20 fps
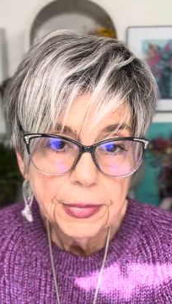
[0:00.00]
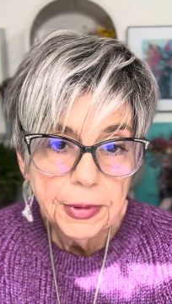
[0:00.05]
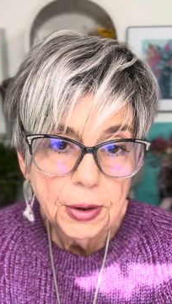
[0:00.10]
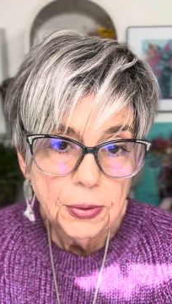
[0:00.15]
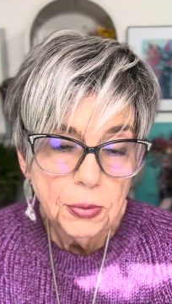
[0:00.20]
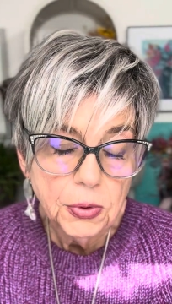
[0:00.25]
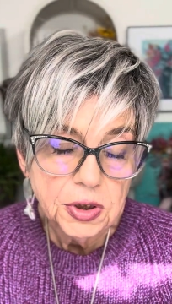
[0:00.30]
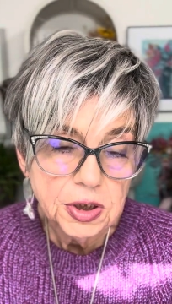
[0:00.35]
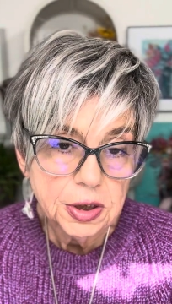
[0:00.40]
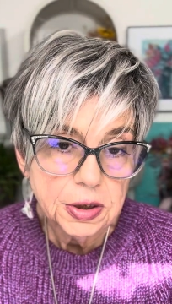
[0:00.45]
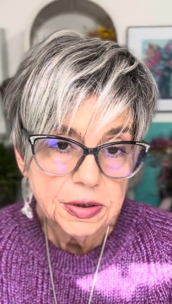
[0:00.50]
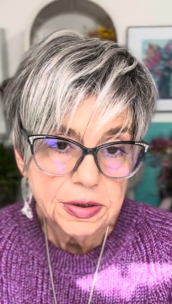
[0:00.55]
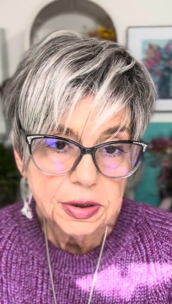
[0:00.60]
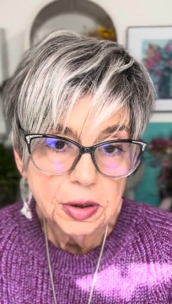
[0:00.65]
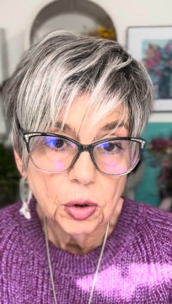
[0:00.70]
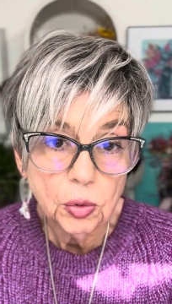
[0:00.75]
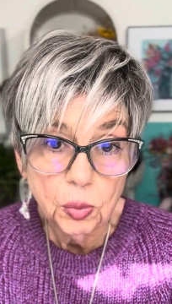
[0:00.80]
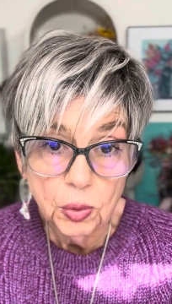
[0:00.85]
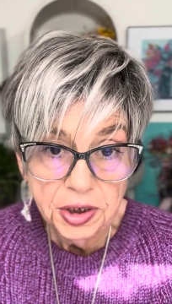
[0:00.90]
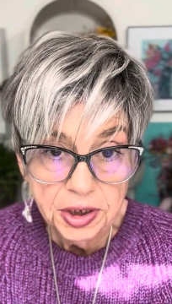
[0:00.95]
which is
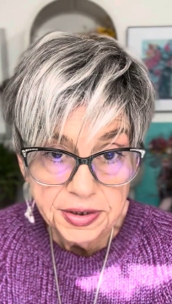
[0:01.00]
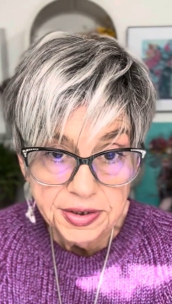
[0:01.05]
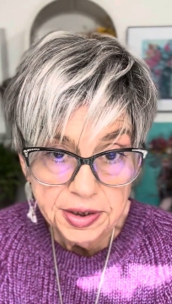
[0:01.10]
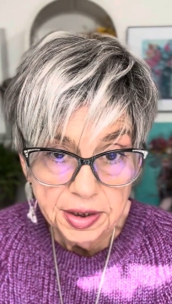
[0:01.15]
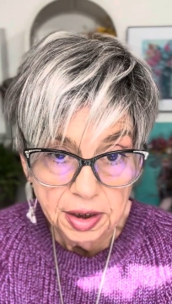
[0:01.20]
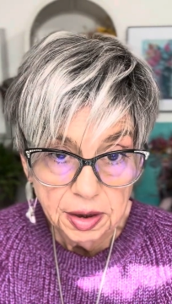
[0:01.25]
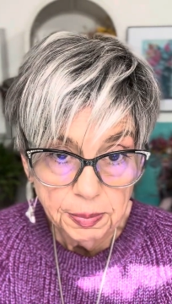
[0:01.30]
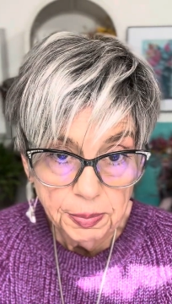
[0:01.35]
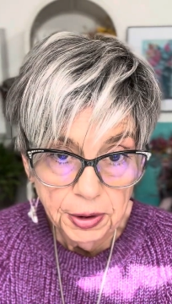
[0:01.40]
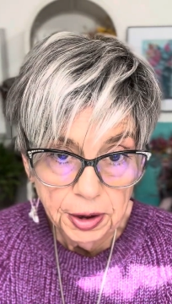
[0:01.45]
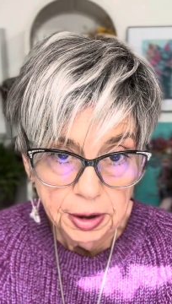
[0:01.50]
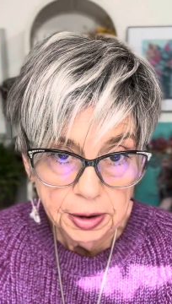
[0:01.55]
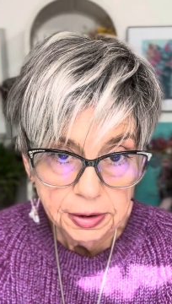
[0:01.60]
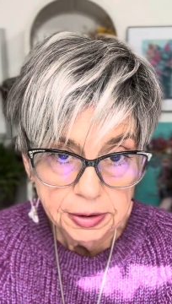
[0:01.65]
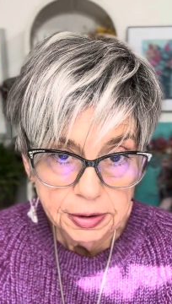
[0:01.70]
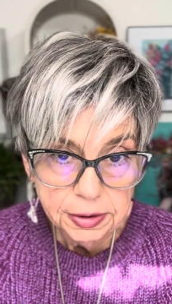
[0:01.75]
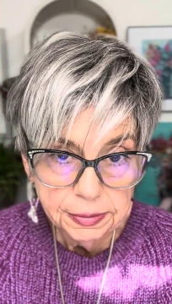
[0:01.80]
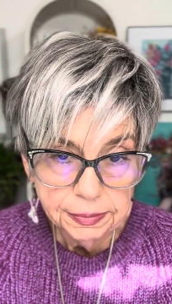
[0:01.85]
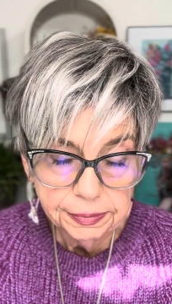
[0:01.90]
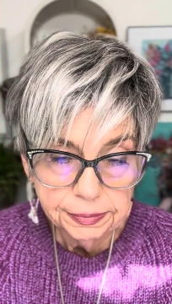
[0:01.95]
a right side
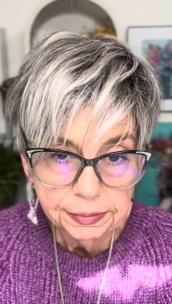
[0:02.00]
part.